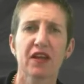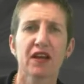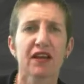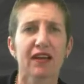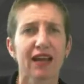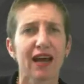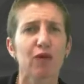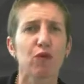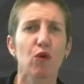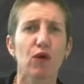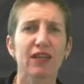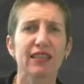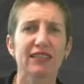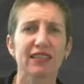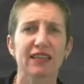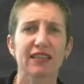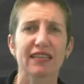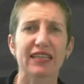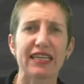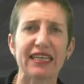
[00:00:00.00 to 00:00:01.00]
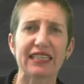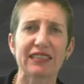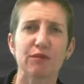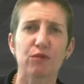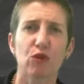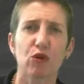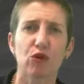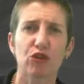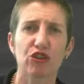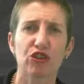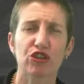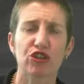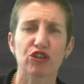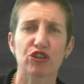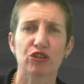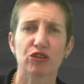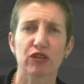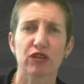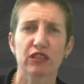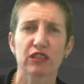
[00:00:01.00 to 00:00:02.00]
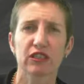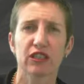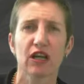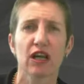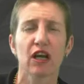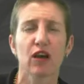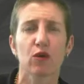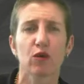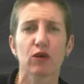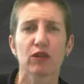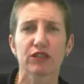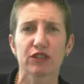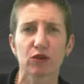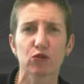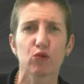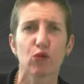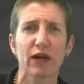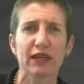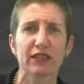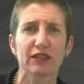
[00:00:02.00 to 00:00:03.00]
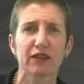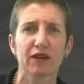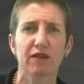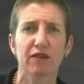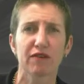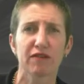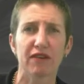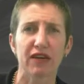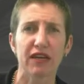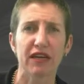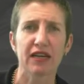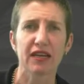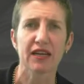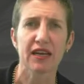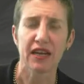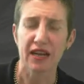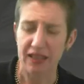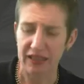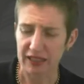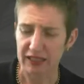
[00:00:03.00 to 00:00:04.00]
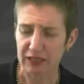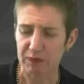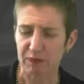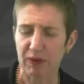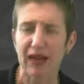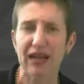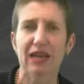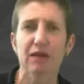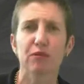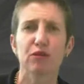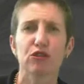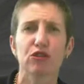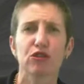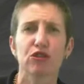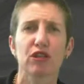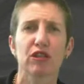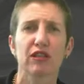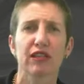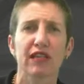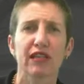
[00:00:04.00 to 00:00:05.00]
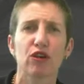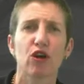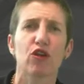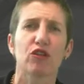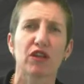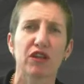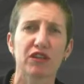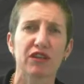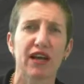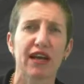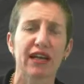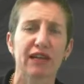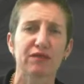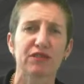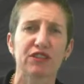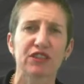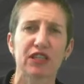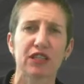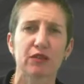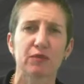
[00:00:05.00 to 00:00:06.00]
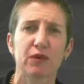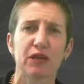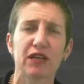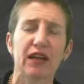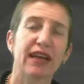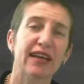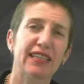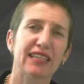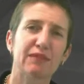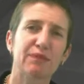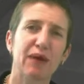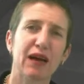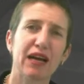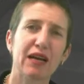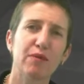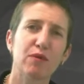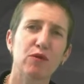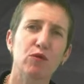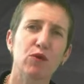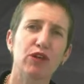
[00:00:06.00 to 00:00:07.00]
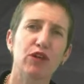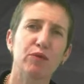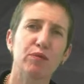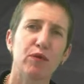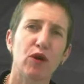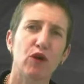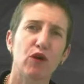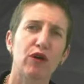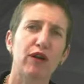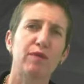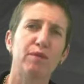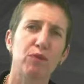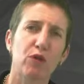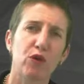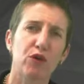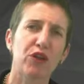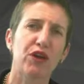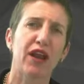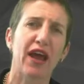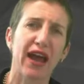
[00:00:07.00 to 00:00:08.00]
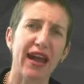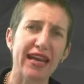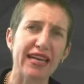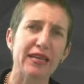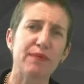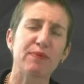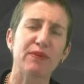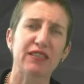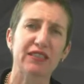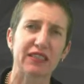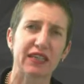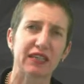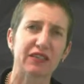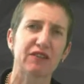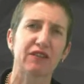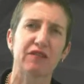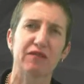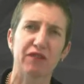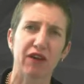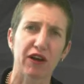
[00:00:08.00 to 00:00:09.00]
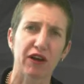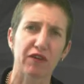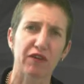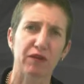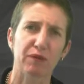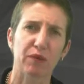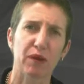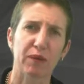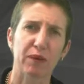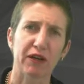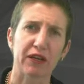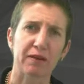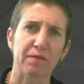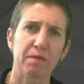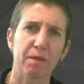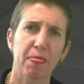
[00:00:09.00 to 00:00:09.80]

Now, what exactly is mortgage insurance? Well, it's a once-off fee that's payable to the lender on the day of settlement, and it's payable when you're borrowing more than 80% of the value of the property.